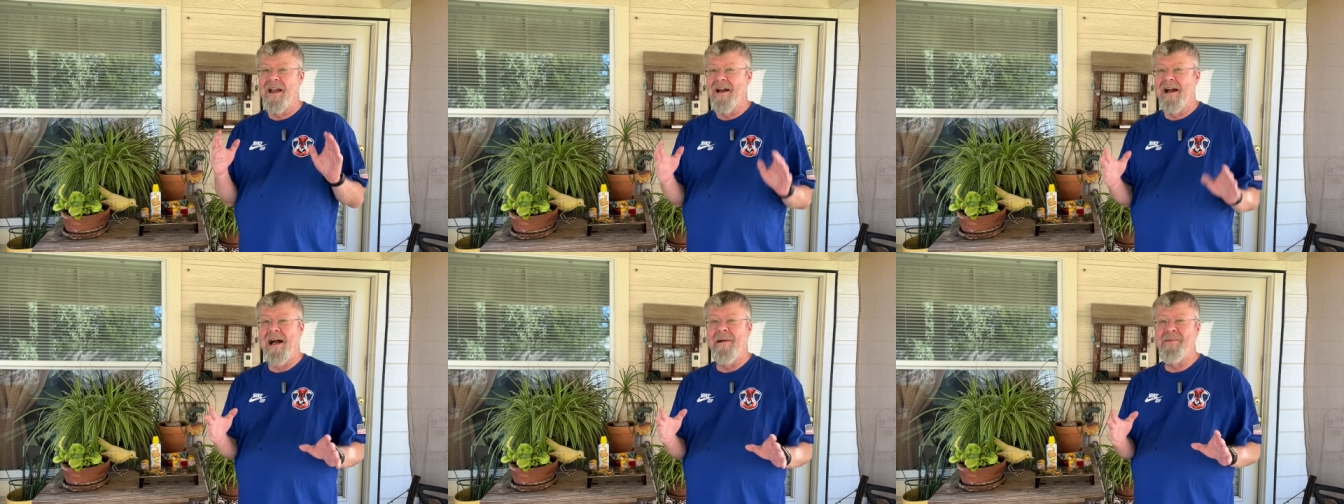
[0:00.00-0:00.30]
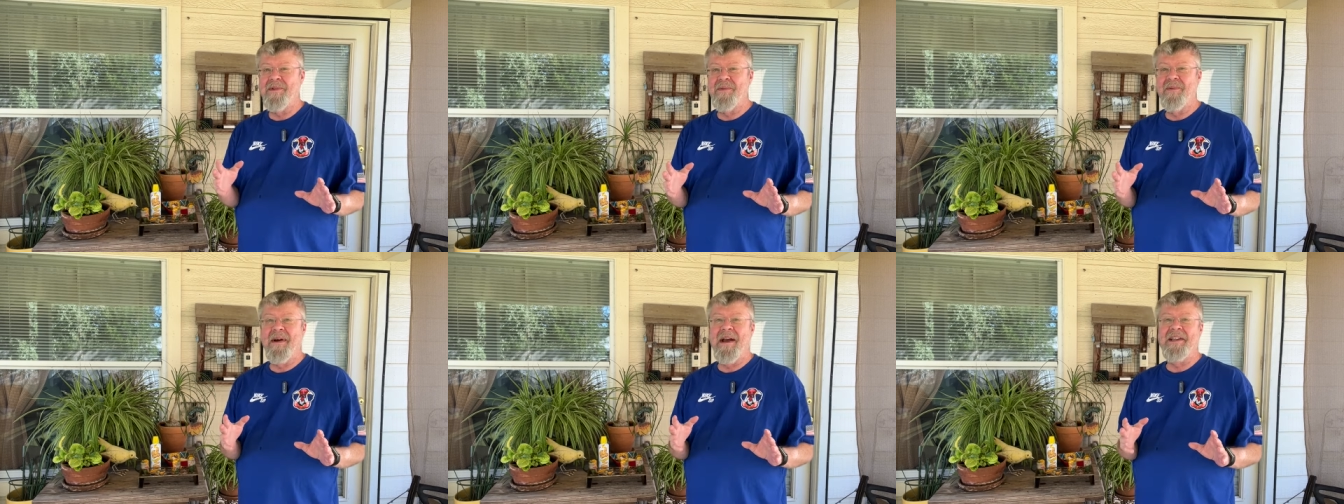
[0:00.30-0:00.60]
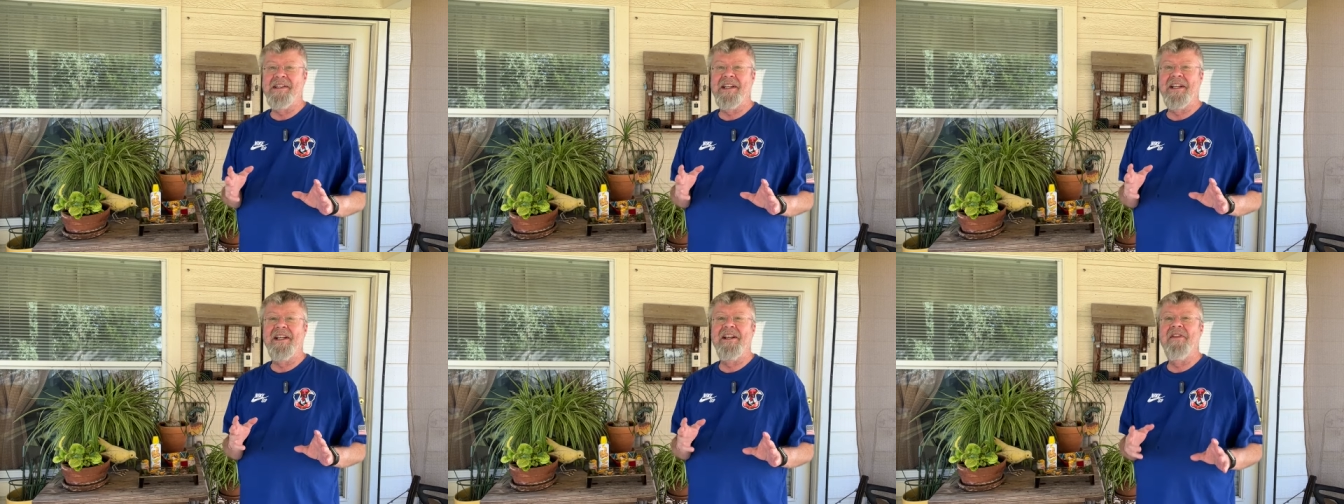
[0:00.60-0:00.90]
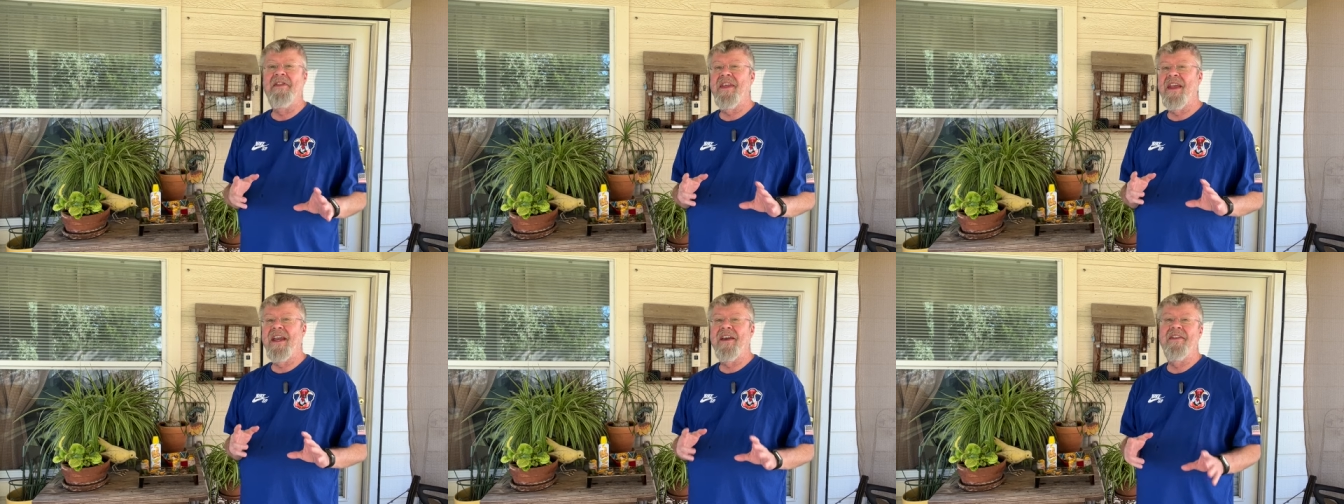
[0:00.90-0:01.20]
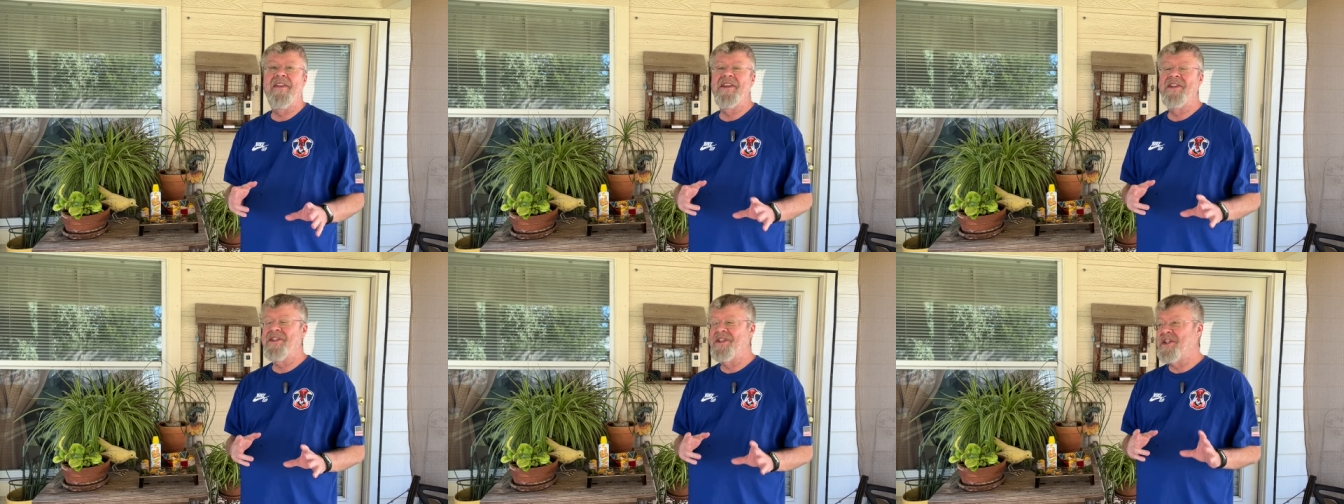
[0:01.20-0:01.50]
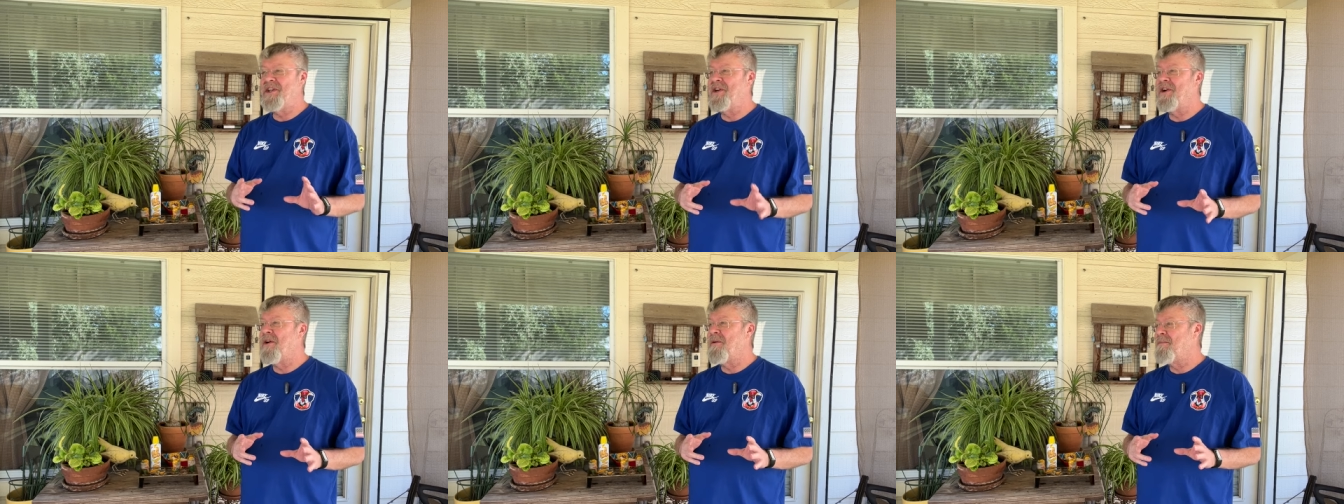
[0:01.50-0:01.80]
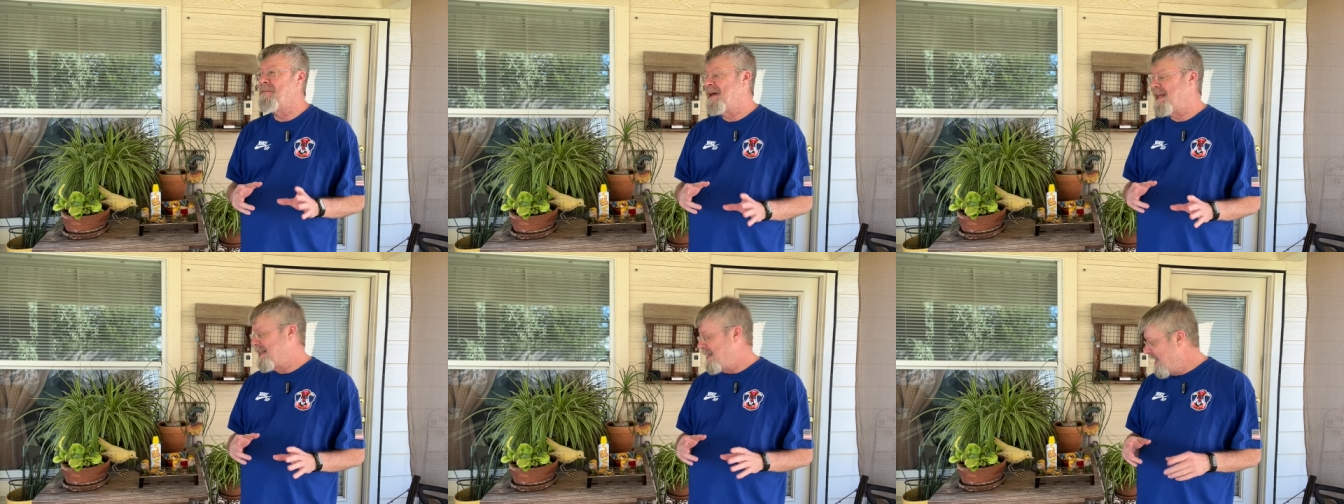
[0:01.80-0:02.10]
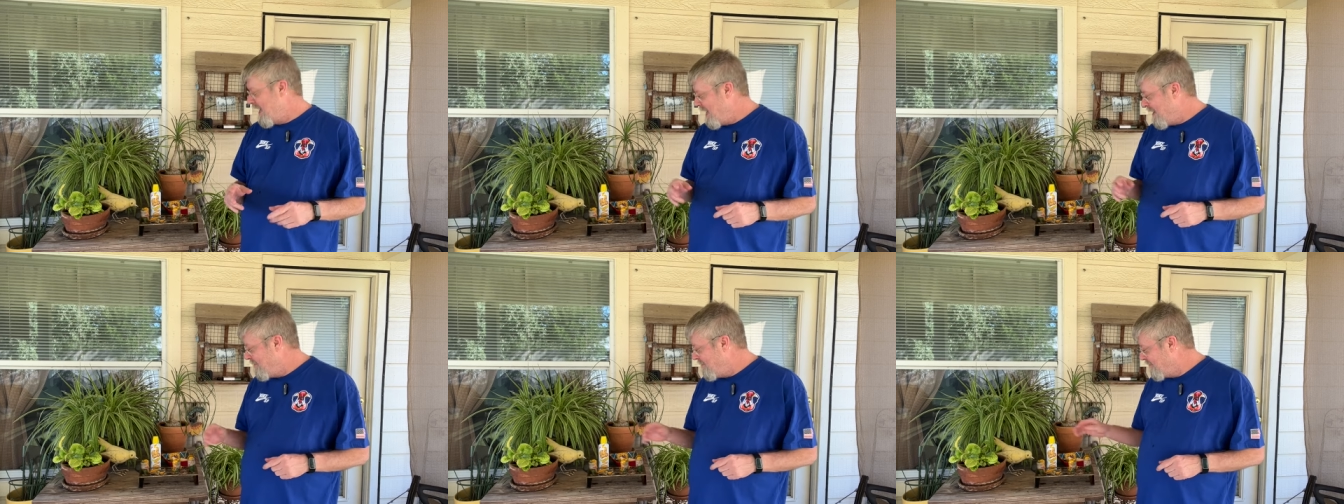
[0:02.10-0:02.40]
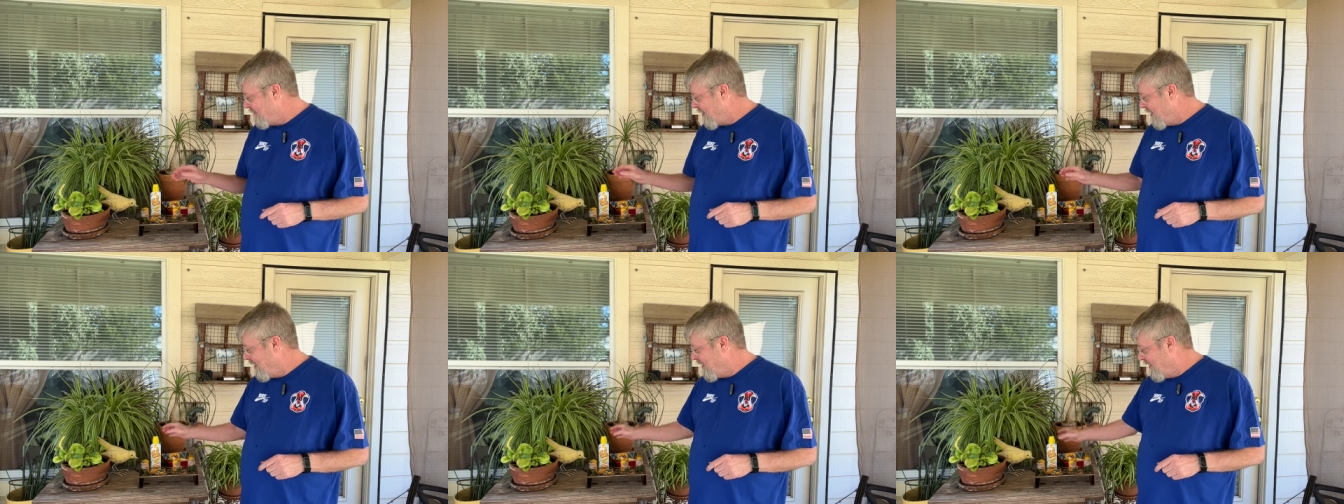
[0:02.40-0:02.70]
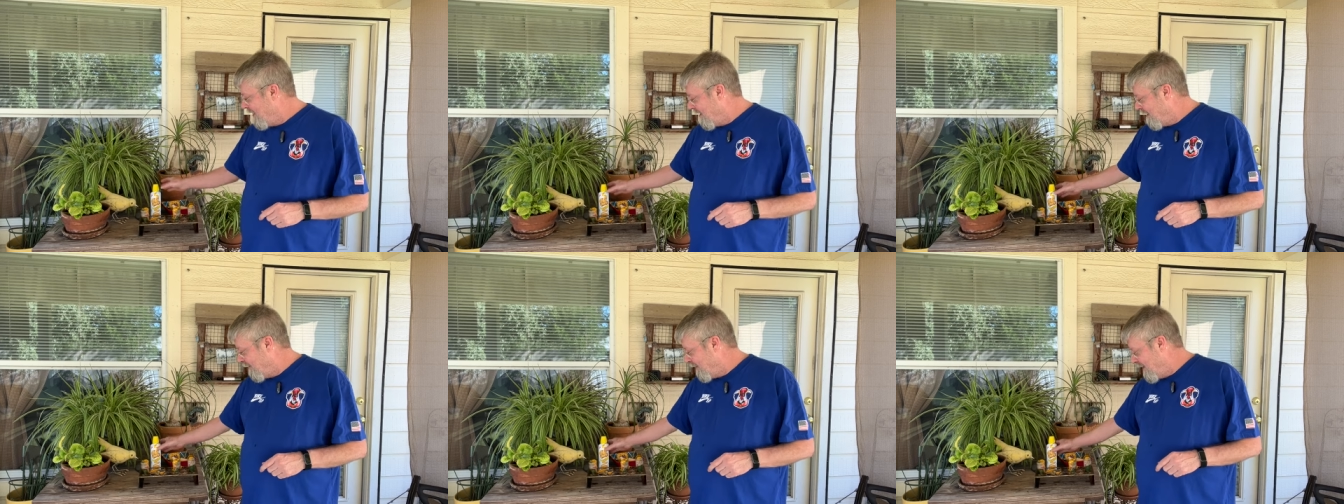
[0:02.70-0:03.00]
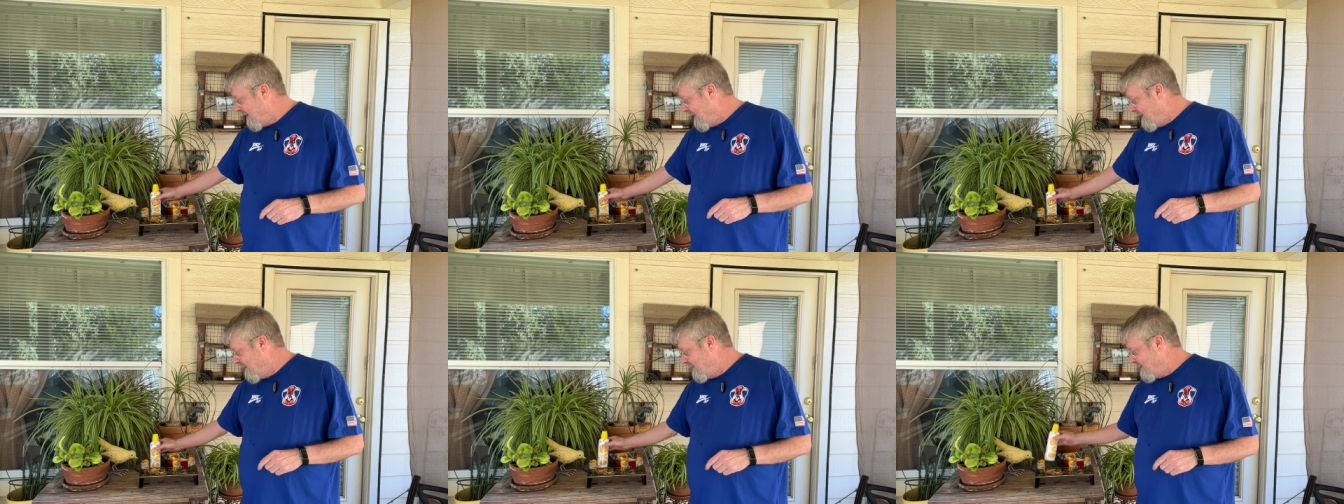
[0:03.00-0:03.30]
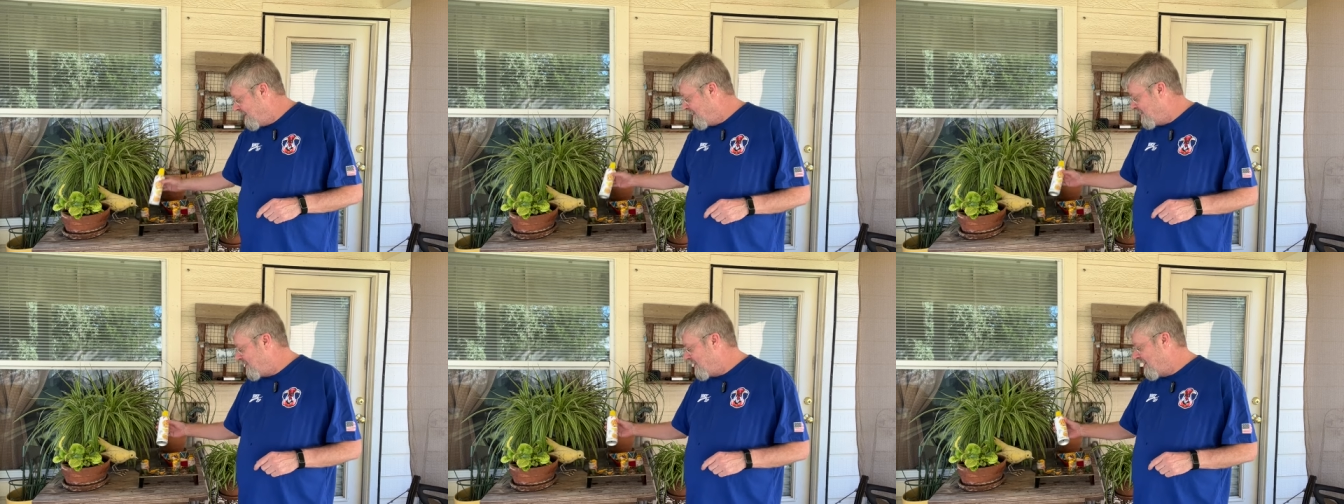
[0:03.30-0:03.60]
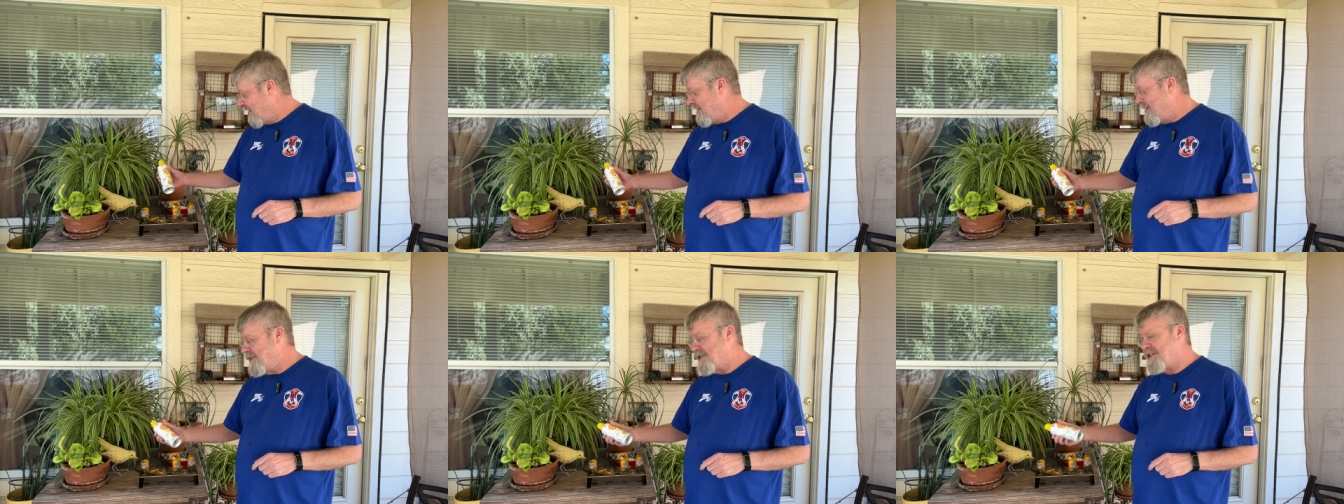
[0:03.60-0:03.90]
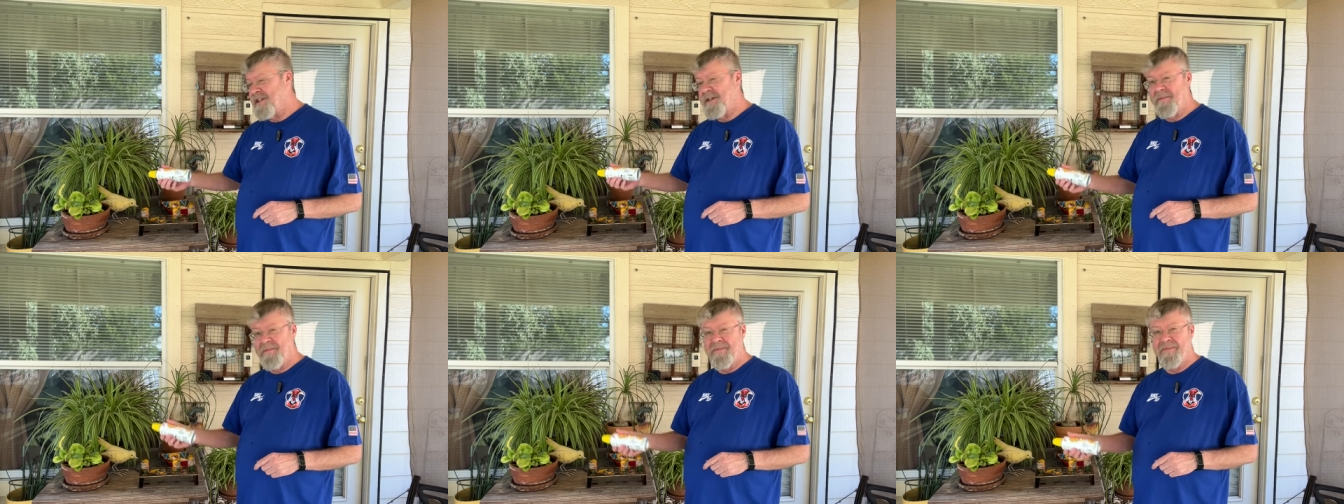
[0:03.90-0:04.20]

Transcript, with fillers: I'm surprised I didn't think of this sooner, but yeah, Easy Cheese,